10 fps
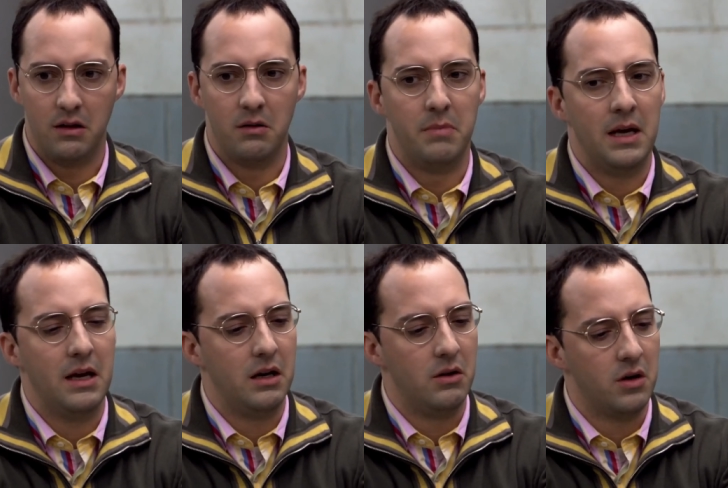Your
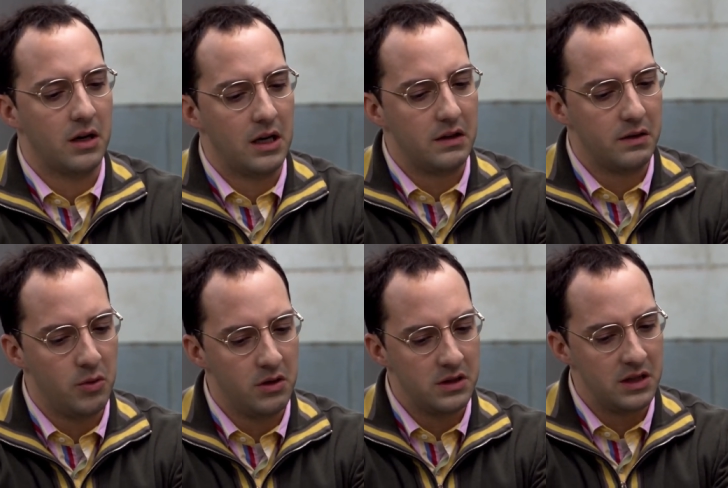ban on organized
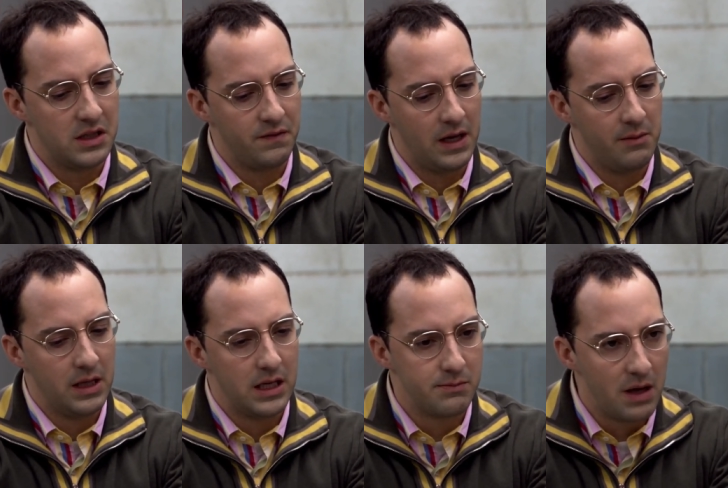sports in this
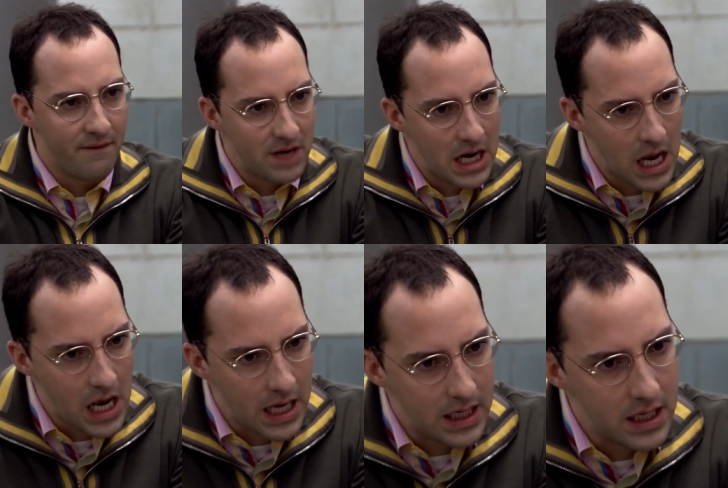family has been
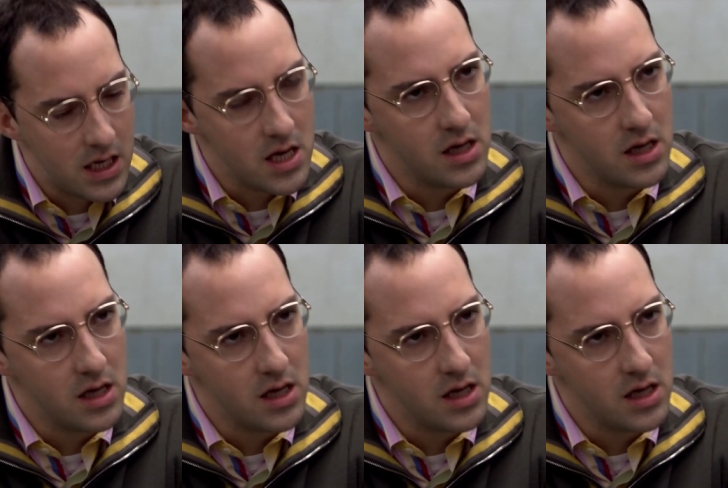violated.